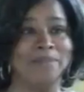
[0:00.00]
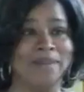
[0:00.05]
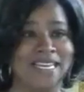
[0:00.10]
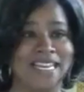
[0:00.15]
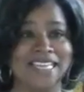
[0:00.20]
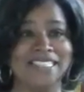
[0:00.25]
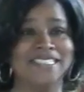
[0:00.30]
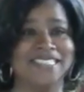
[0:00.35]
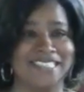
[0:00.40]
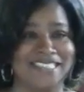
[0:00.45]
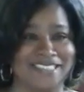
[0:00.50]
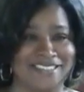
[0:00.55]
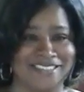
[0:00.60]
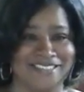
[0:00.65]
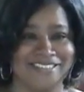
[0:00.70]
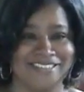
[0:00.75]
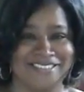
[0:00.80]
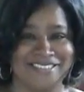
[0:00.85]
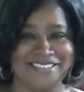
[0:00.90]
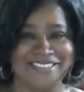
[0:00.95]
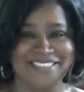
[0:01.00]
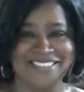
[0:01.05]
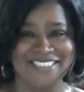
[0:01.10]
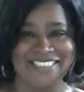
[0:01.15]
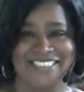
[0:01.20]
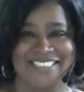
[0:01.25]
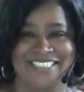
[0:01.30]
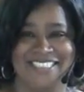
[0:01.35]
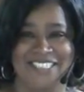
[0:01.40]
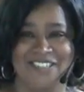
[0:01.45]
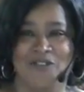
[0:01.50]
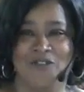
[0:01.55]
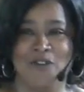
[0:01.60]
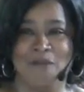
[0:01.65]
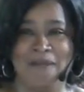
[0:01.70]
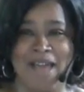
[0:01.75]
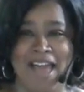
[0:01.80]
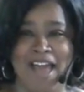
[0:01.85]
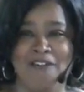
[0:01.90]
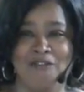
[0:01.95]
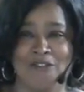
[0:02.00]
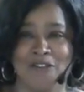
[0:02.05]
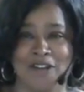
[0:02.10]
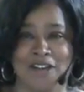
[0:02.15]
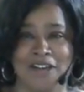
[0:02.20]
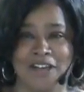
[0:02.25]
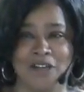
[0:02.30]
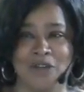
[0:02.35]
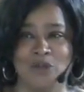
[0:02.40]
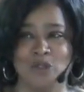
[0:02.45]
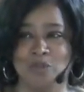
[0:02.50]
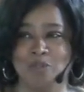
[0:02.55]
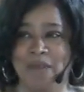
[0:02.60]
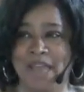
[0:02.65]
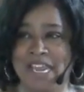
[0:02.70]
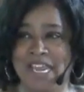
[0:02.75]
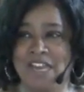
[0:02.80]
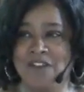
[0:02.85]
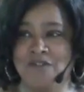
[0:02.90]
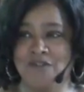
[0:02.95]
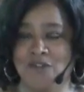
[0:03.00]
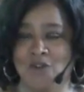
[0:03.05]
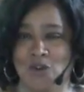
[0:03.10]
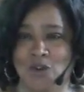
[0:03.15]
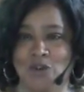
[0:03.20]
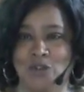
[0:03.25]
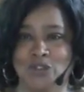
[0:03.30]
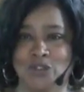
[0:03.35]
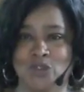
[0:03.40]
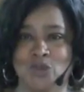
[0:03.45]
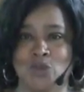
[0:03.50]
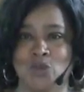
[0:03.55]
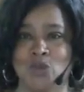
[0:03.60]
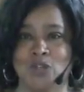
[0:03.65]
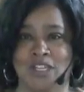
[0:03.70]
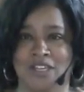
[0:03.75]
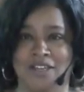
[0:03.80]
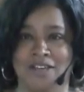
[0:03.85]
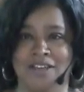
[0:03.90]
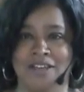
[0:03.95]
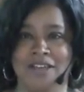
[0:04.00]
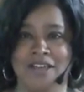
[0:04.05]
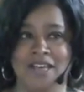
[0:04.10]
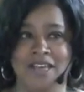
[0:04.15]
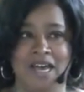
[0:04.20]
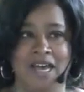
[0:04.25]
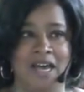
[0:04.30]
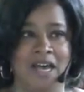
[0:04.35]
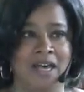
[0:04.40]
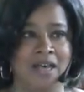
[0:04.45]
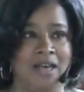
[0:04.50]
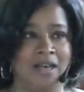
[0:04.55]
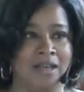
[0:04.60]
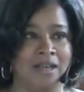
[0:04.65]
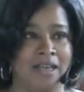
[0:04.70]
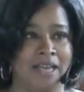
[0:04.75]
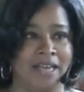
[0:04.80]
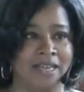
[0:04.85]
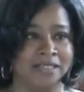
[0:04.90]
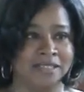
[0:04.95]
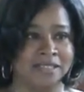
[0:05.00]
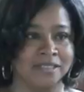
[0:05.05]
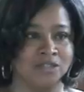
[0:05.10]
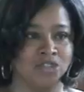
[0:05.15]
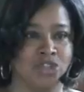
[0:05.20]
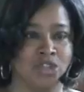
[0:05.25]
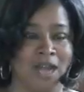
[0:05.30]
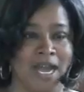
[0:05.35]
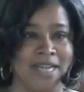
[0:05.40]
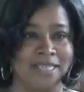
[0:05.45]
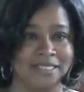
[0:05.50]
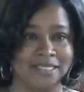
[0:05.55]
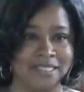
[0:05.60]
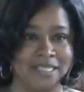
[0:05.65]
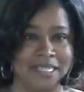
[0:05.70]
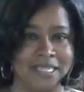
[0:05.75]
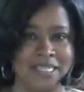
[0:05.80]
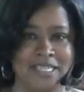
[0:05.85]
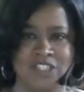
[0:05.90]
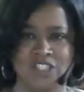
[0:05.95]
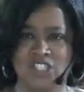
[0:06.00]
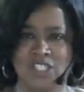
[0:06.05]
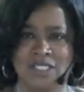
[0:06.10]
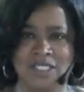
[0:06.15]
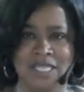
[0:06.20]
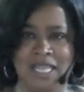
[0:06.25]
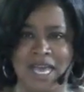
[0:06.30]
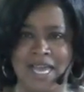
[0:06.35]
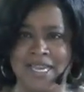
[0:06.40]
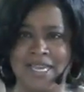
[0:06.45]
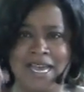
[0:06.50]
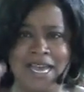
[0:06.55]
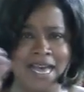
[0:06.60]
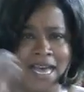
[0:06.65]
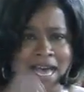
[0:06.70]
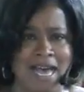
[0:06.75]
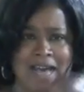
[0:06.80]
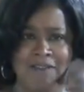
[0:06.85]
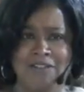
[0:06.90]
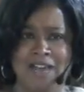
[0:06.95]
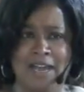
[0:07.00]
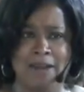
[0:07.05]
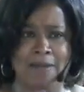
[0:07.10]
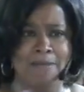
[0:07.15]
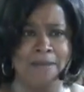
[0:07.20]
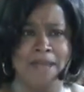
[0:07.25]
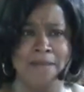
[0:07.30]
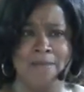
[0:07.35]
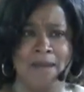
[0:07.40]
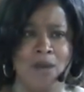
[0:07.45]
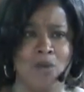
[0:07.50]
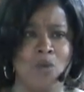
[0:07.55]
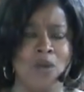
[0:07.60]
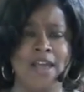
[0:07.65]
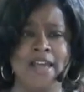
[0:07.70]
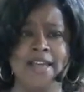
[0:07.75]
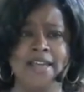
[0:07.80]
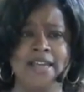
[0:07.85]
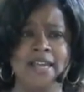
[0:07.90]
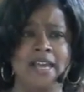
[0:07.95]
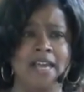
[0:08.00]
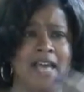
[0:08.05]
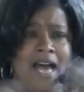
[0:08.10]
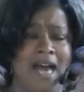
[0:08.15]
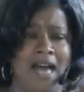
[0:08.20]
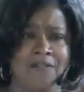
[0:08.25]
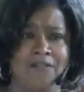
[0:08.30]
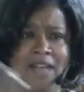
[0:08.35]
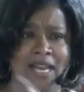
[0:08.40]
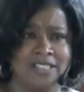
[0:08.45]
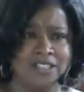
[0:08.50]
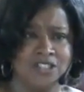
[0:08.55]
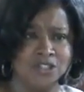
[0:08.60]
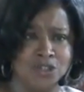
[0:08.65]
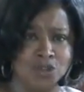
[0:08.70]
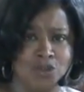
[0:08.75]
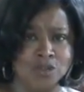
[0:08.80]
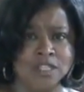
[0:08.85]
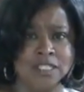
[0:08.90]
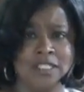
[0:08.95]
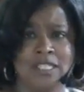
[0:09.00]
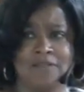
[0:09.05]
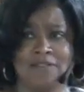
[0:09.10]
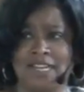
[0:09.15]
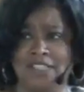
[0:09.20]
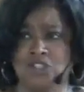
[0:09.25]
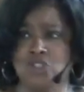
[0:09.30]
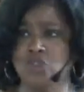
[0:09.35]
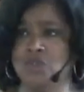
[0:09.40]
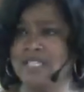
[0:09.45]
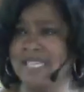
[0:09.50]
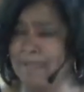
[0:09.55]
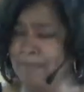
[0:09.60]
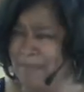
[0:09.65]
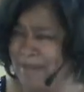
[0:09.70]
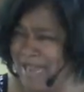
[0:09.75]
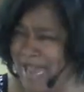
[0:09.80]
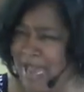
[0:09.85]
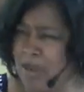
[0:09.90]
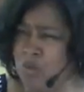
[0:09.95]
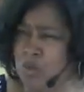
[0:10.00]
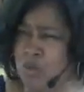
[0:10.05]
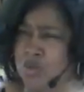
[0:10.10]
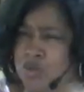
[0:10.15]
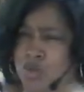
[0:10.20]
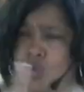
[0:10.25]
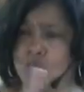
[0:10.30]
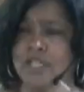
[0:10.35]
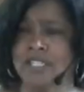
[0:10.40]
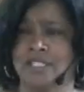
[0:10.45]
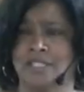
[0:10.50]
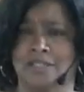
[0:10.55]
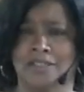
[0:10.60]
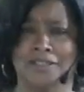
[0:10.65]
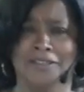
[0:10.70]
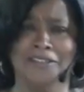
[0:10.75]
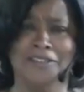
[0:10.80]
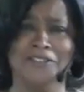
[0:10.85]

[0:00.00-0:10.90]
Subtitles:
Blessing from Africa who's paying for her schooling at Tri-C, and she's like, I've got to pay my way, I've got to do this, I've got to do that, but I will do it.